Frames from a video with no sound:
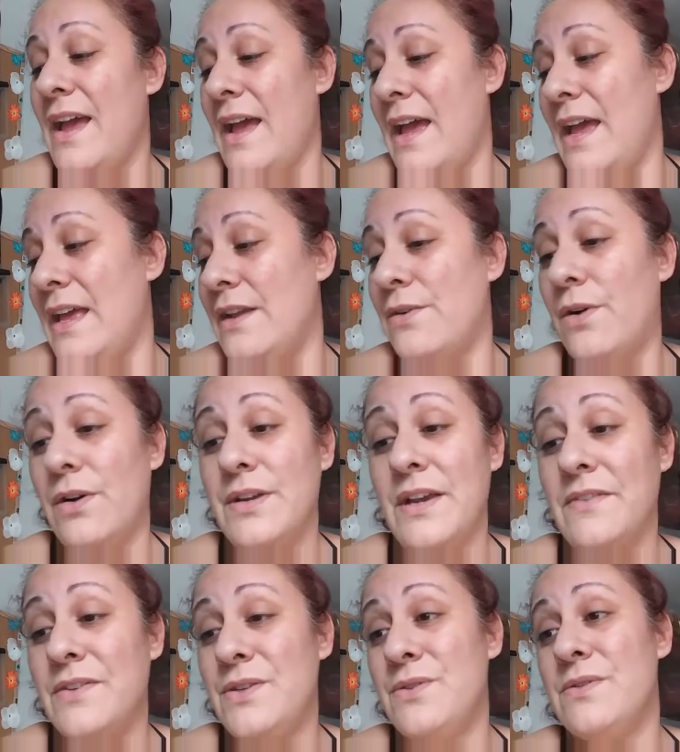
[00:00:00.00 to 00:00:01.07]
And all you
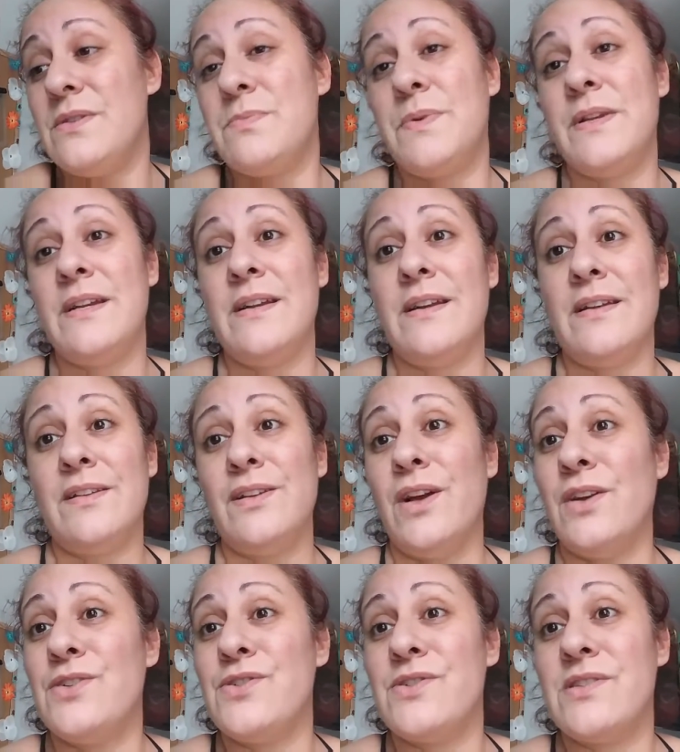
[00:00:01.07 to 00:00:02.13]
have to do is put it in a
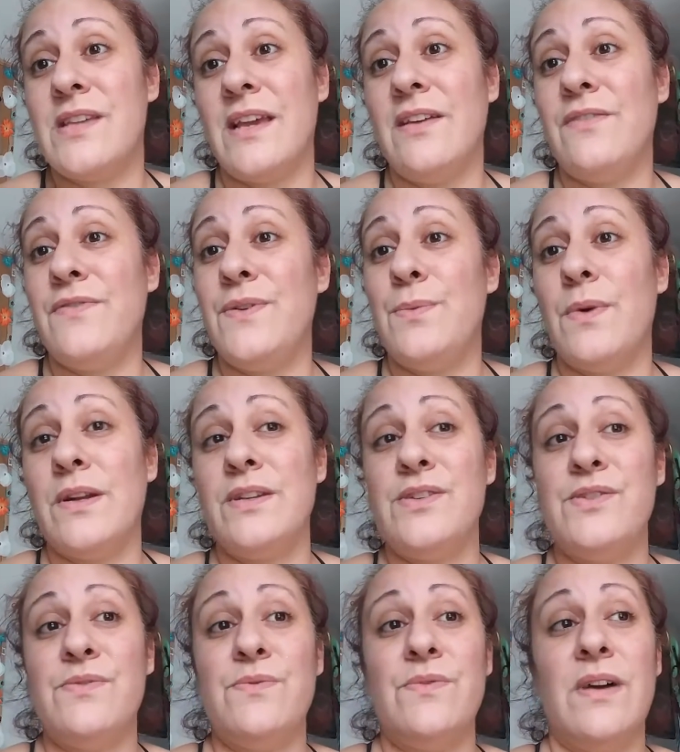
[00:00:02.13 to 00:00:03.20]
larger scale if you want
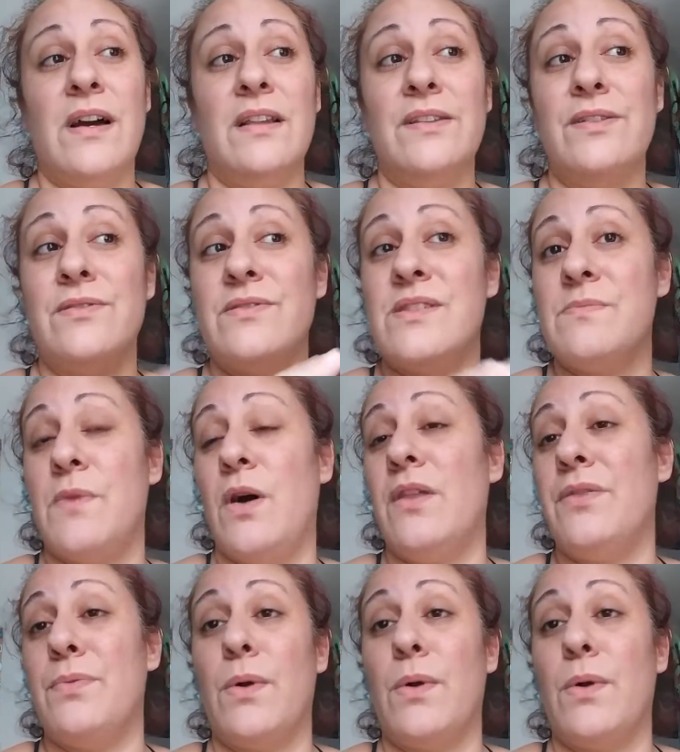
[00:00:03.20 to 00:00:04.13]
to do a little small